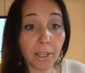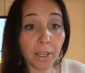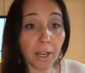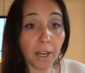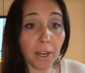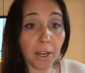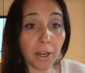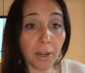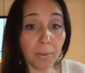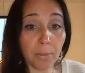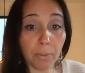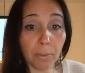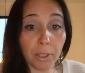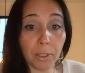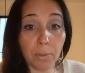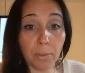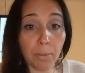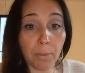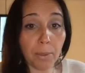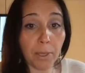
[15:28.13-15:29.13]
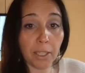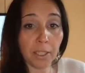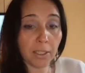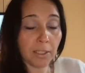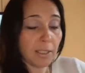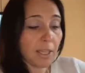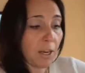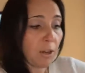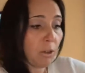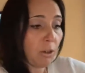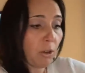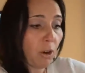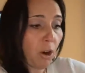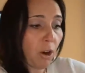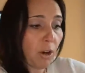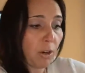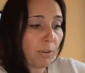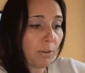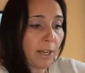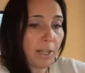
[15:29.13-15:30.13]
I'm going to be picking a tarot
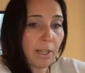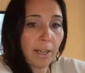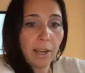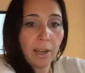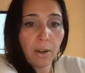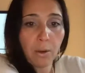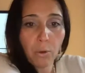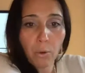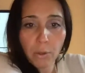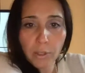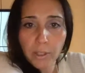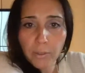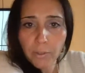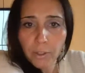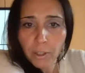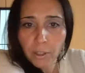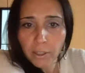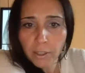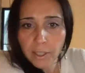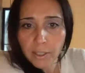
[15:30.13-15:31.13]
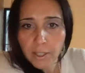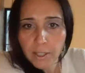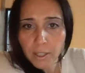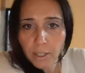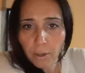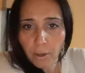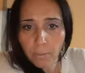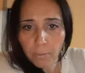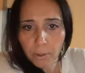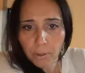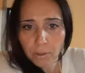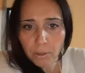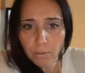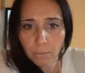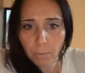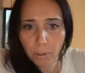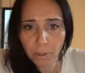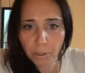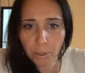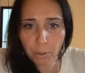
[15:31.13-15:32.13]
card right now, or even on Instagram, there's a
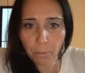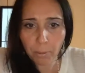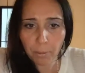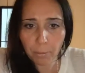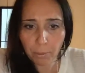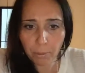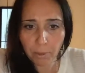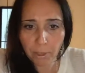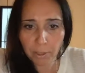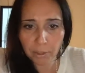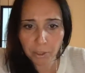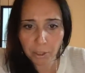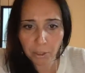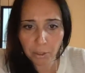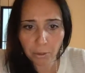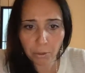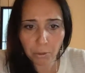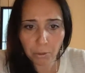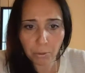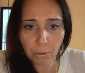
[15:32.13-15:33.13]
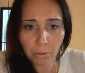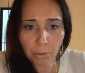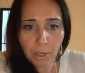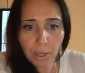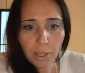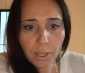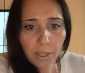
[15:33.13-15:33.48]
bunch of people there too.